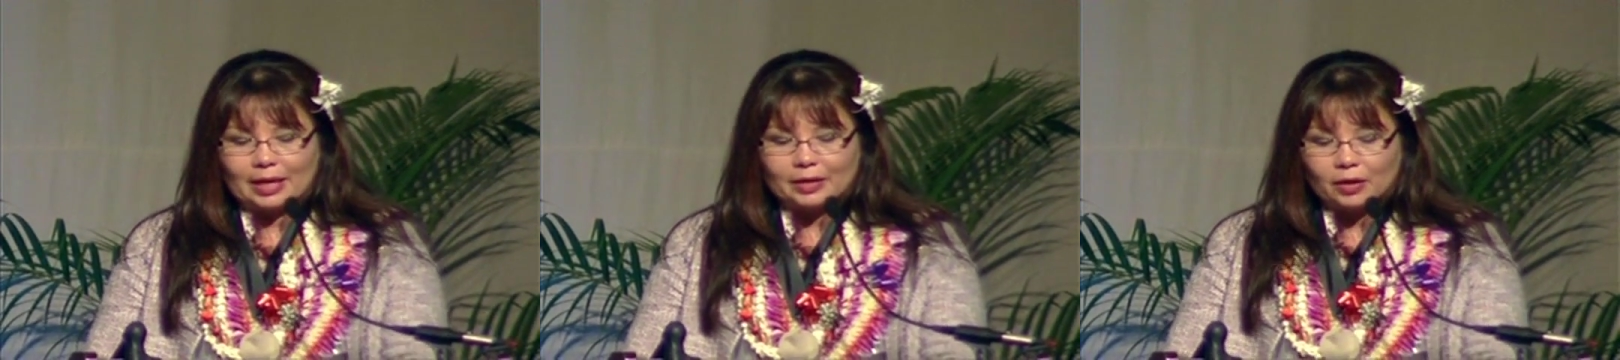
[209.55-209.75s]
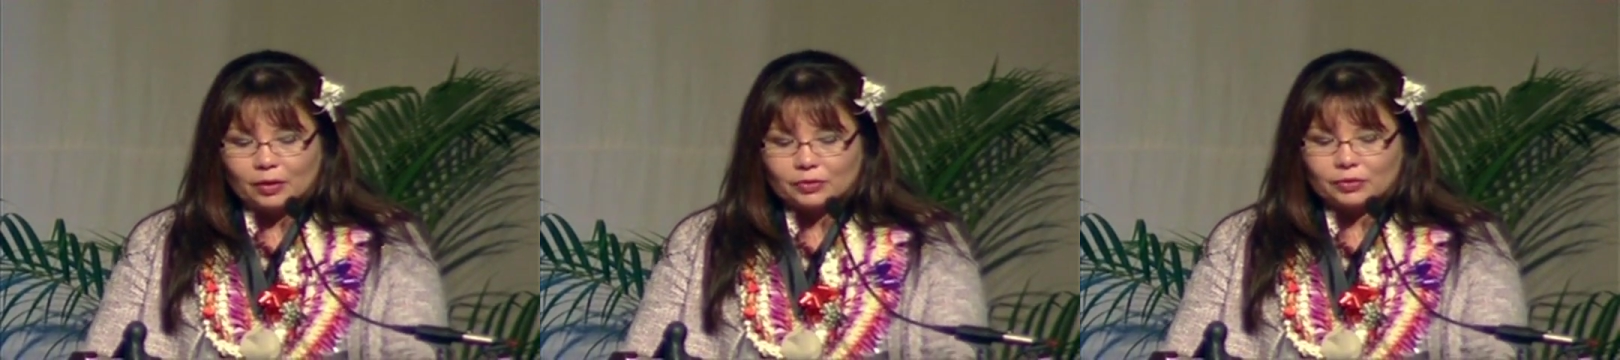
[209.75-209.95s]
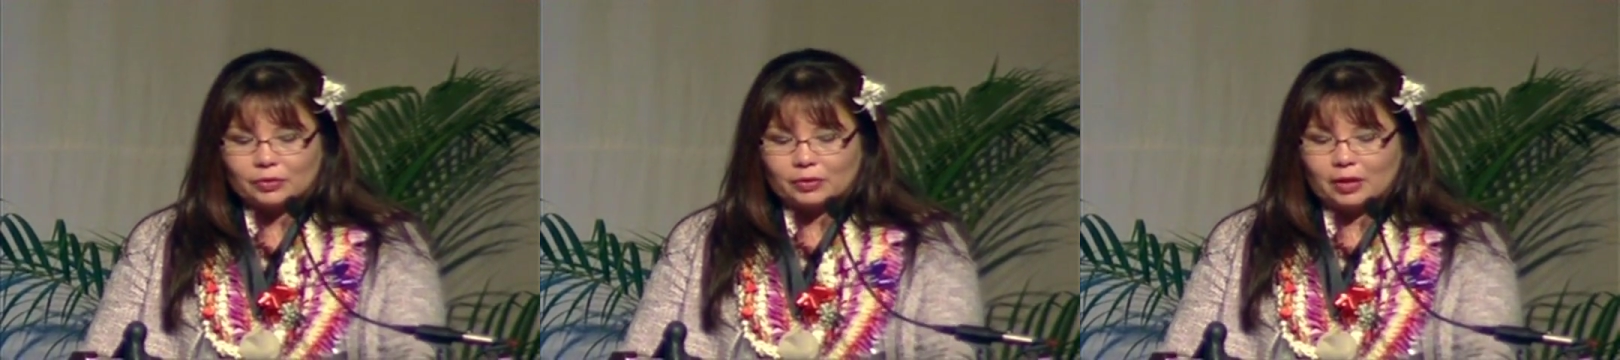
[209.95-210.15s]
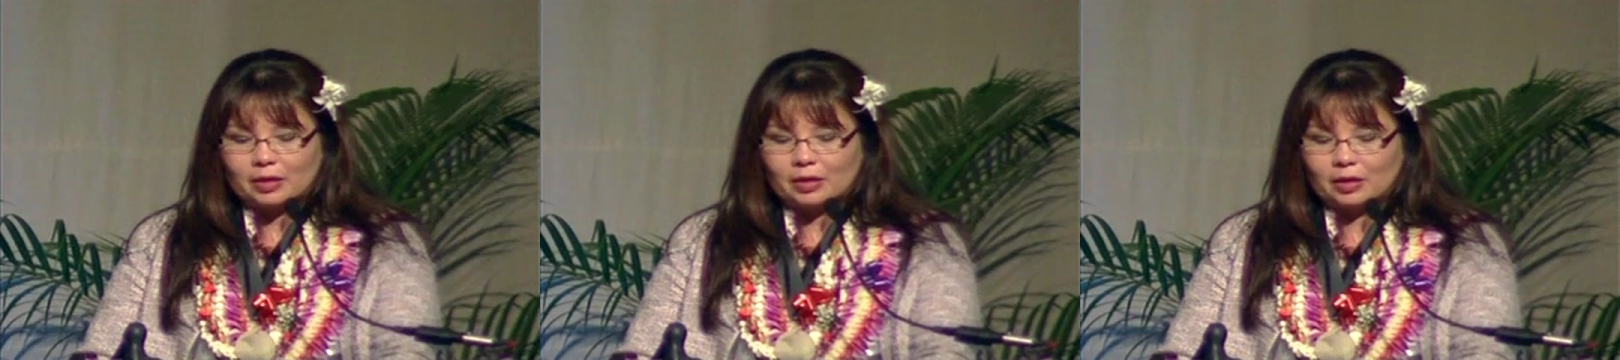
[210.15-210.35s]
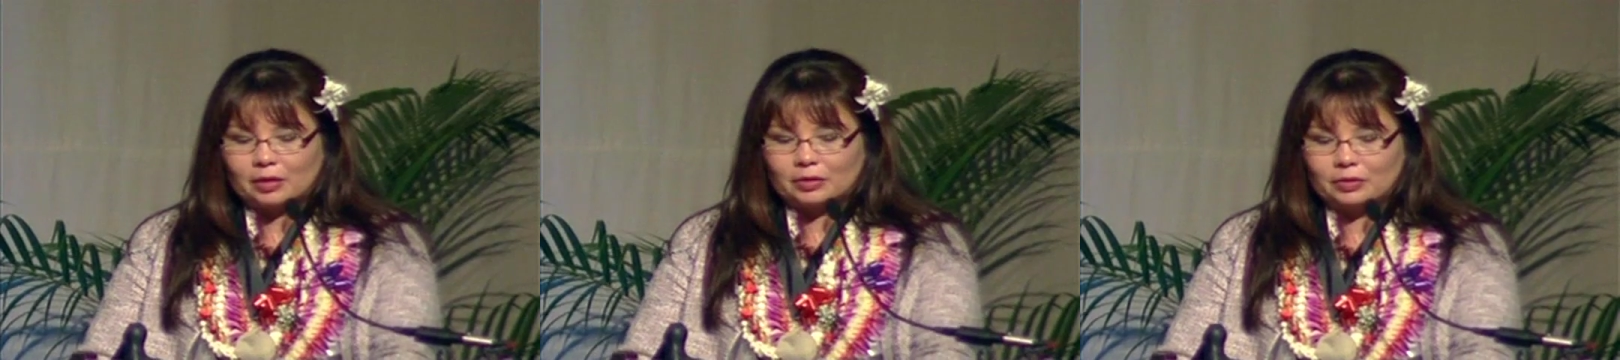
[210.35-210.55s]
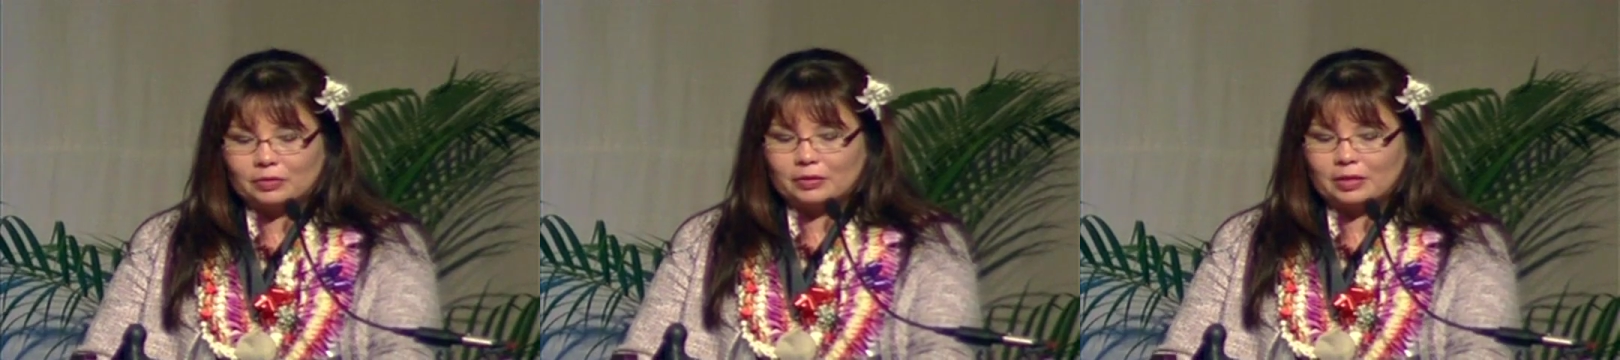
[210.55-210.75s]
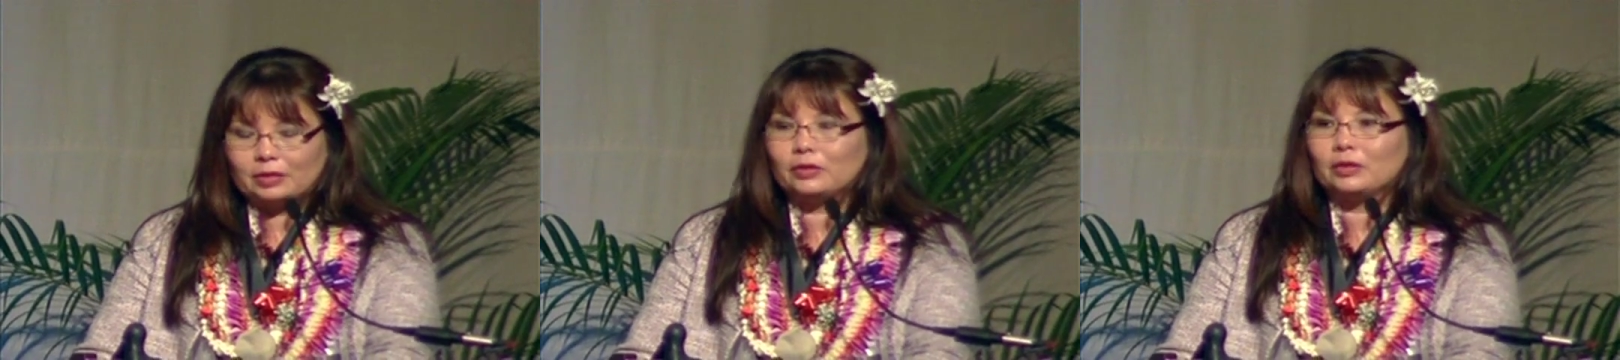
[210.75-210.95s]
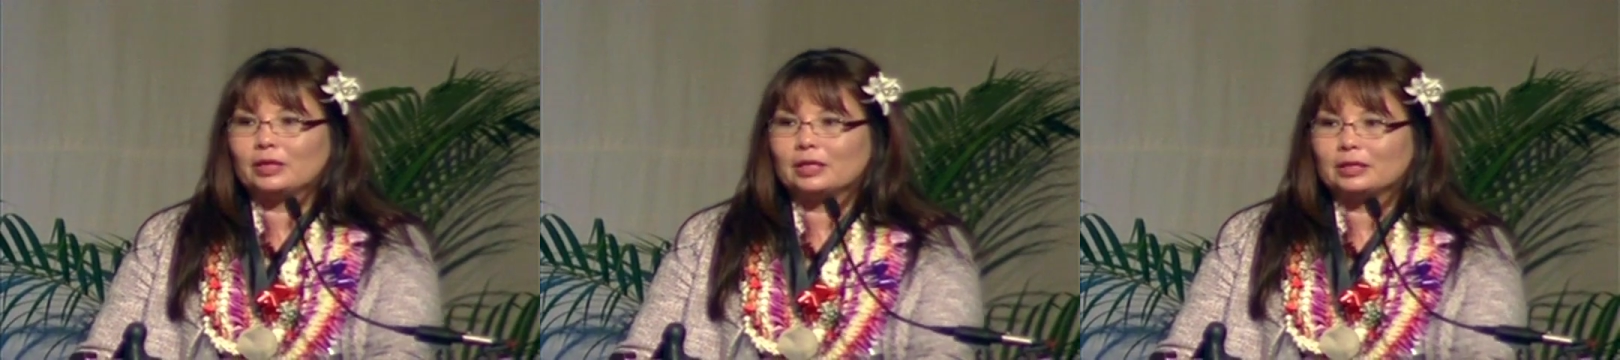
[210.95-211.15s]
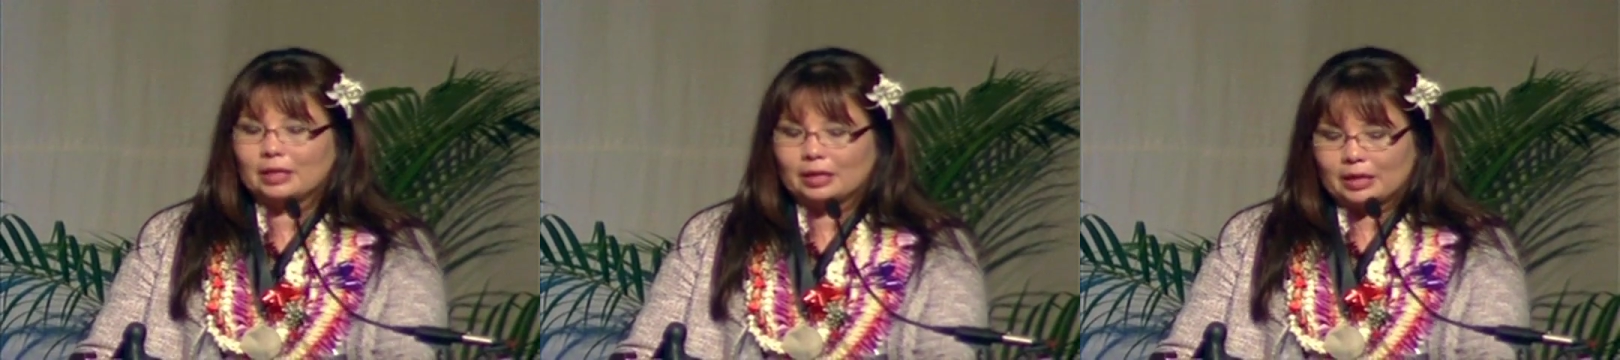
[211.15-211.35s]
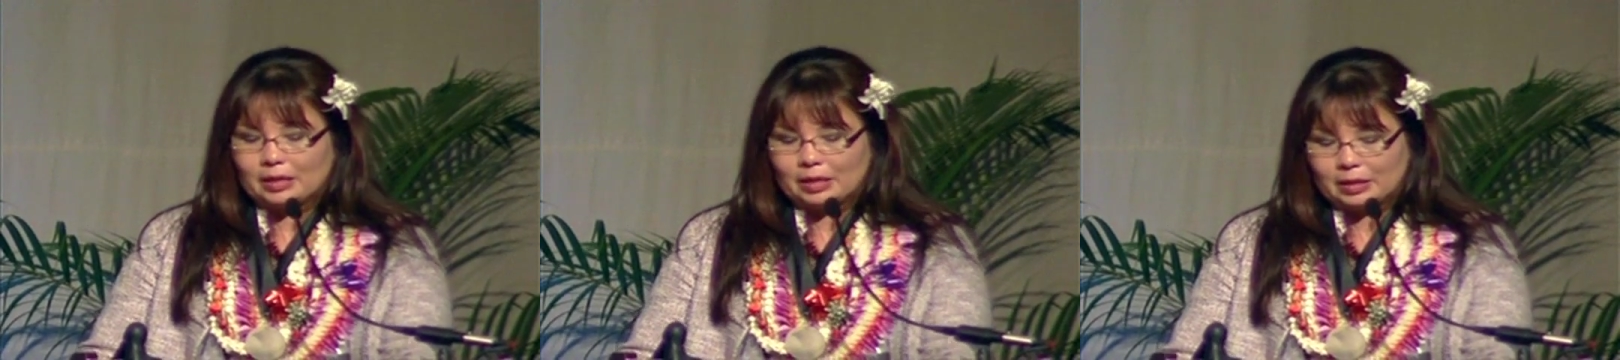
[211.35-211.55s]
I also got onto the Student
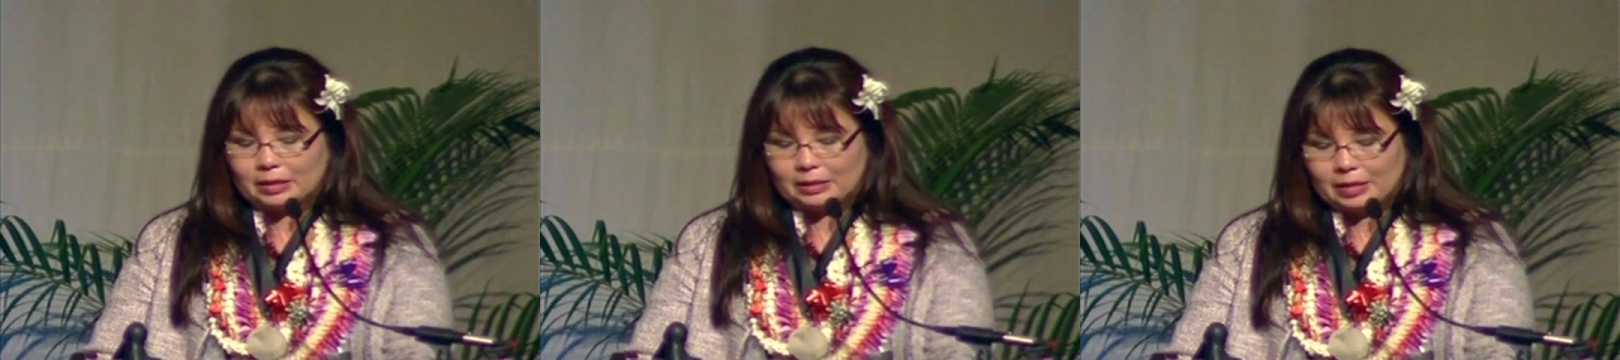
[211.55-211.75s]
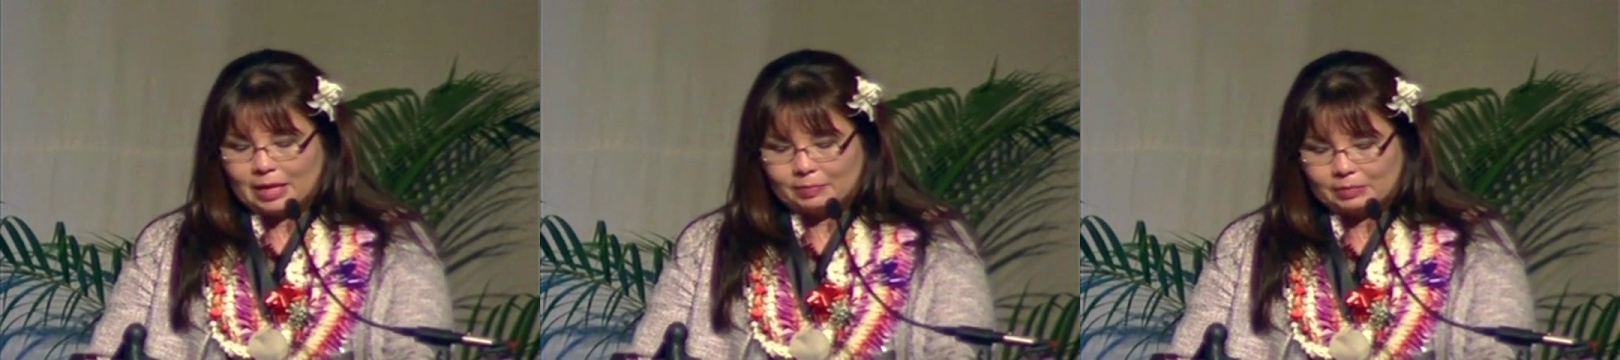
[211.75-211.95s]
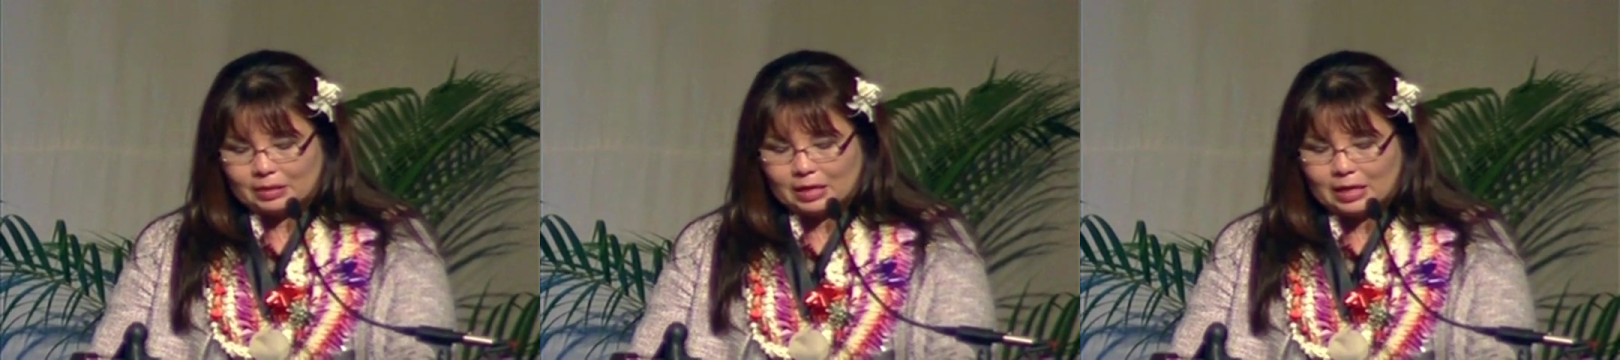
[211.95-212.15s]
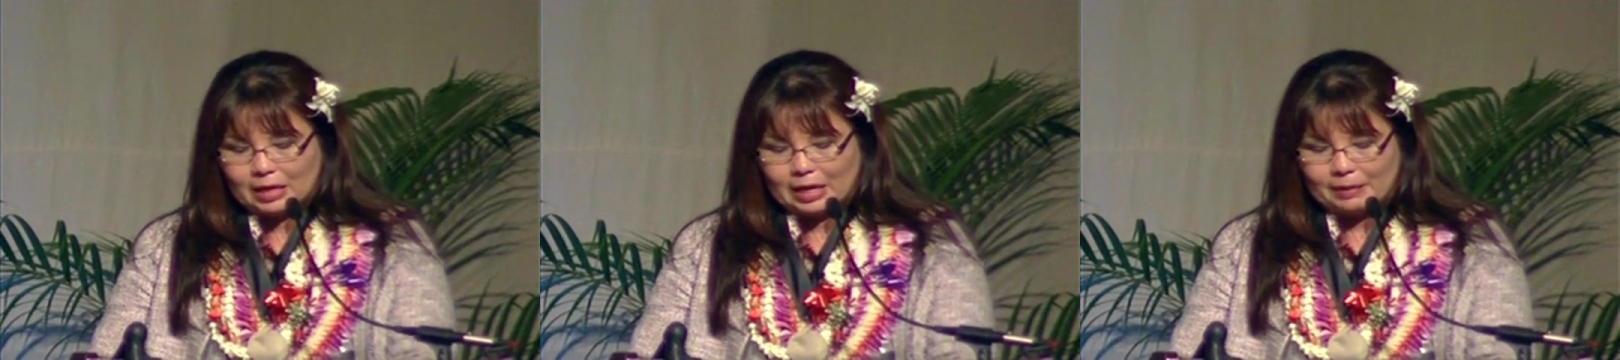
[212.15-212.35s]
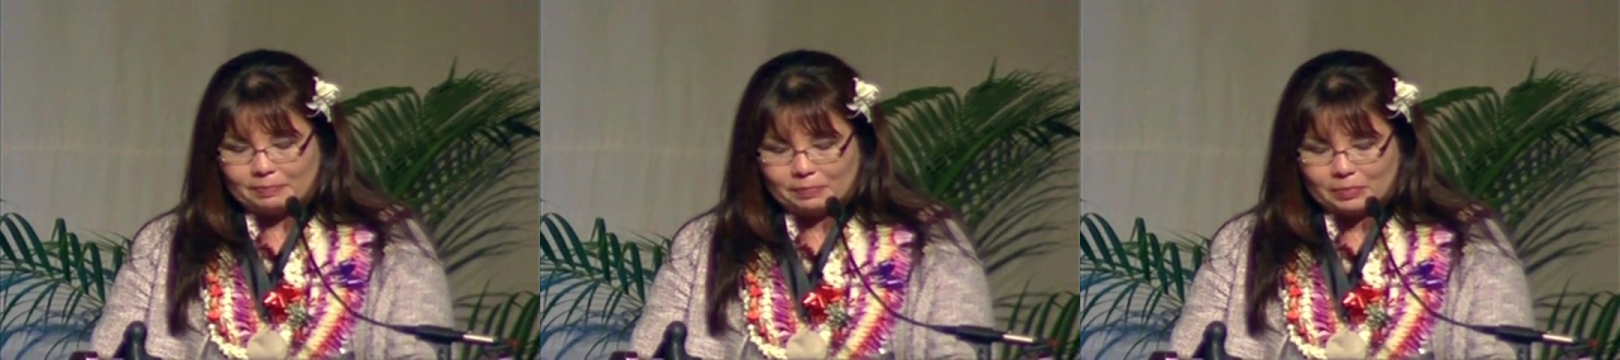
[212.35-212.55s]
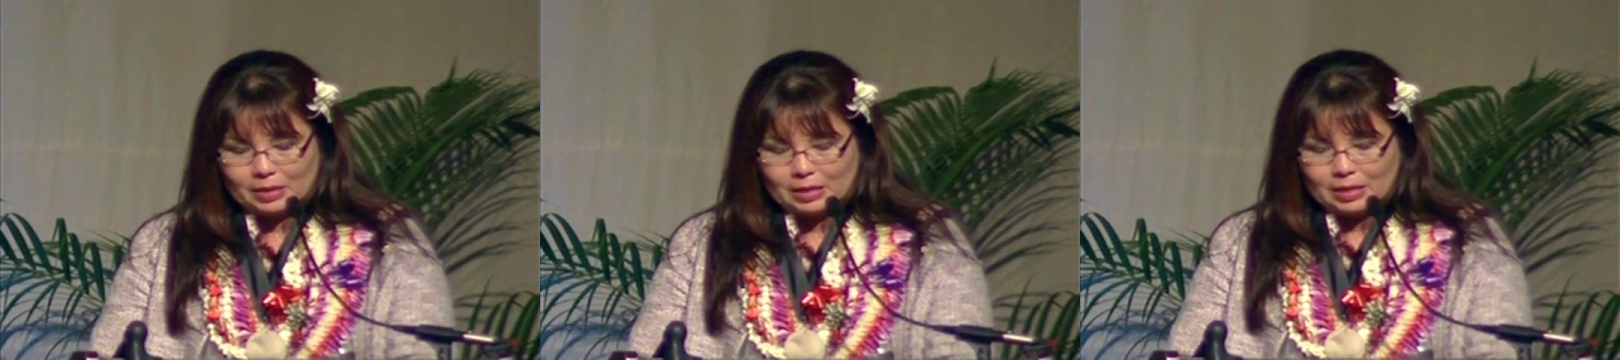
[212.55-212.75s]
Senate at the same time,